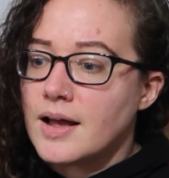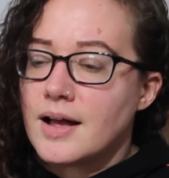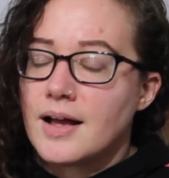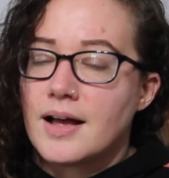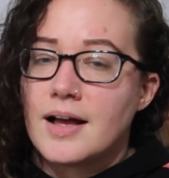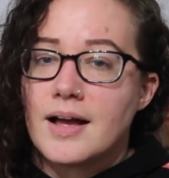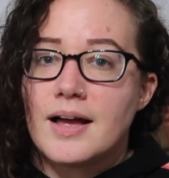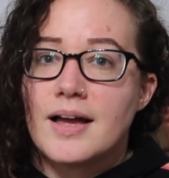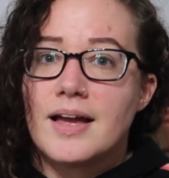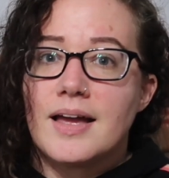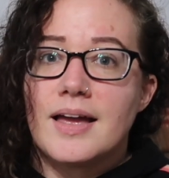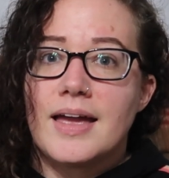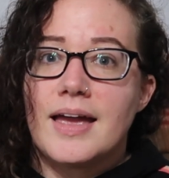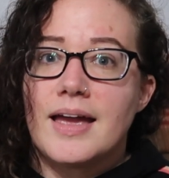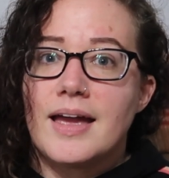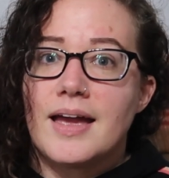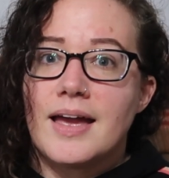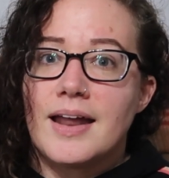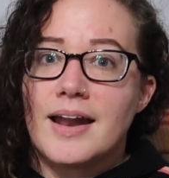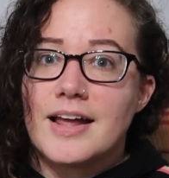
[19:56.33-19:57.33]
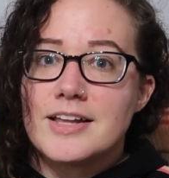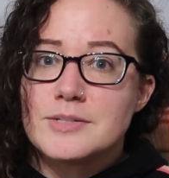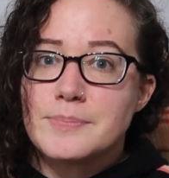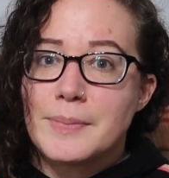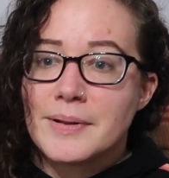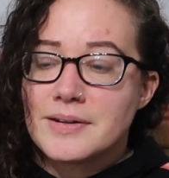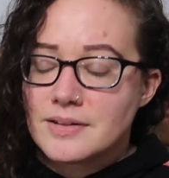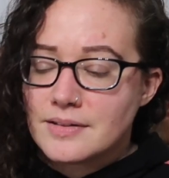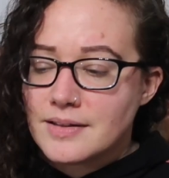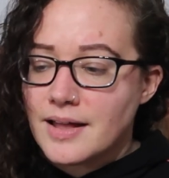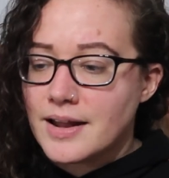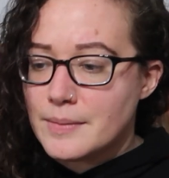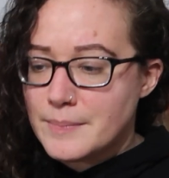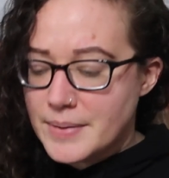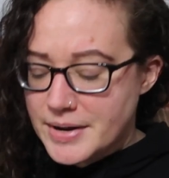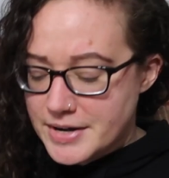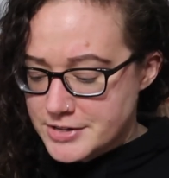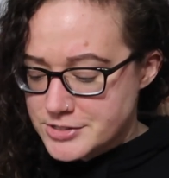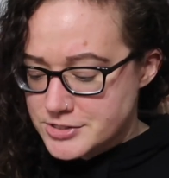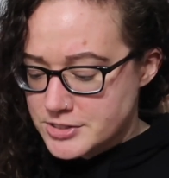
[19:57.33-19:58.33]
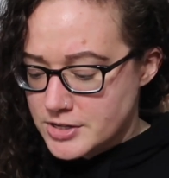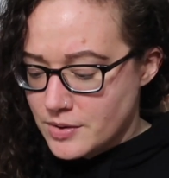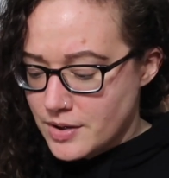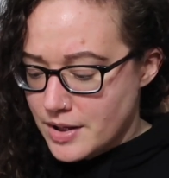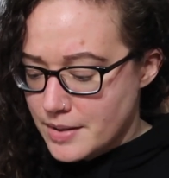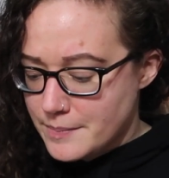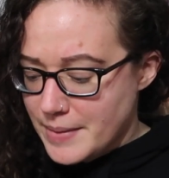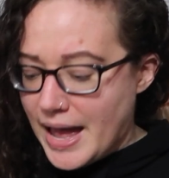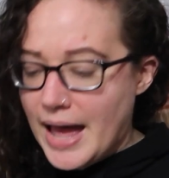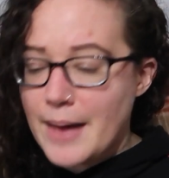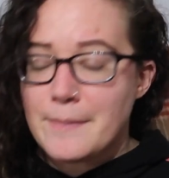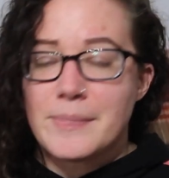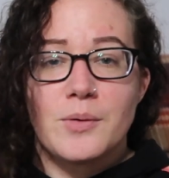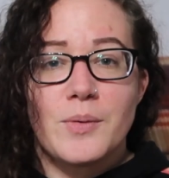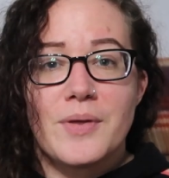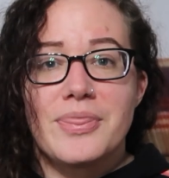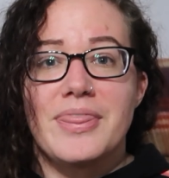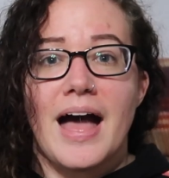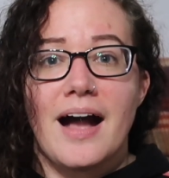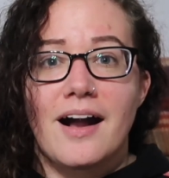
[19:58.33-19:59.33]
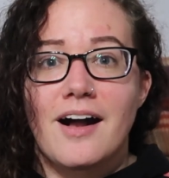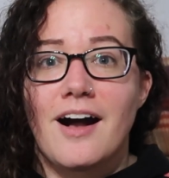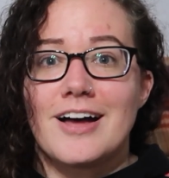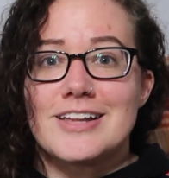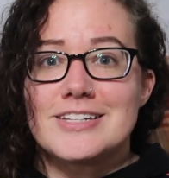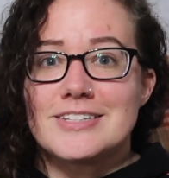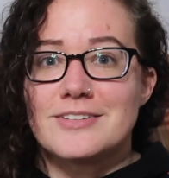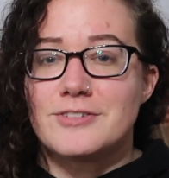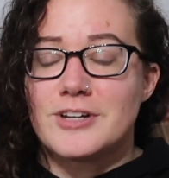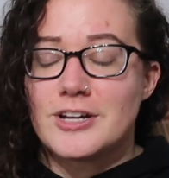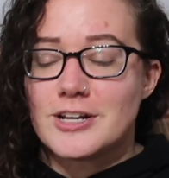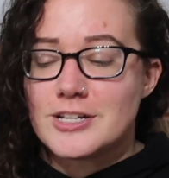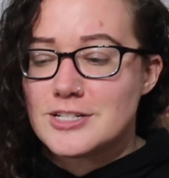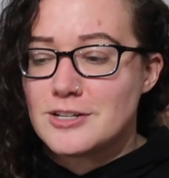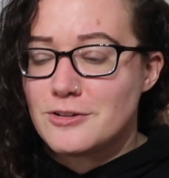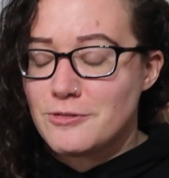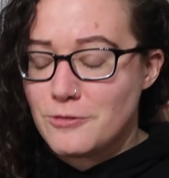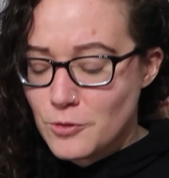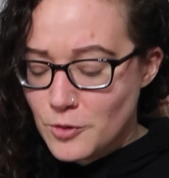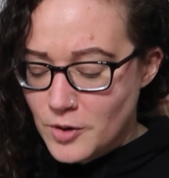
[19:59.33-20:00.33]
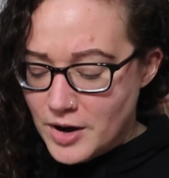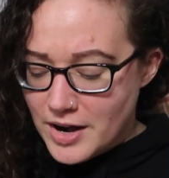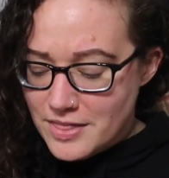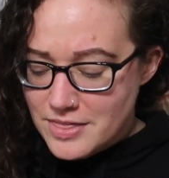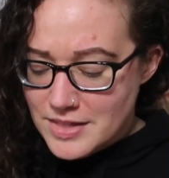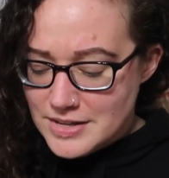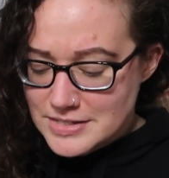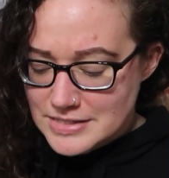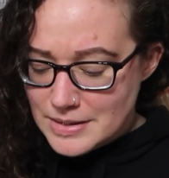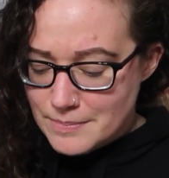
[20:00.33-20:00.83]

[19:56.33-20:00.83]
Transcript: And I spent a lot of money, so I'm happy with that cost of goods for this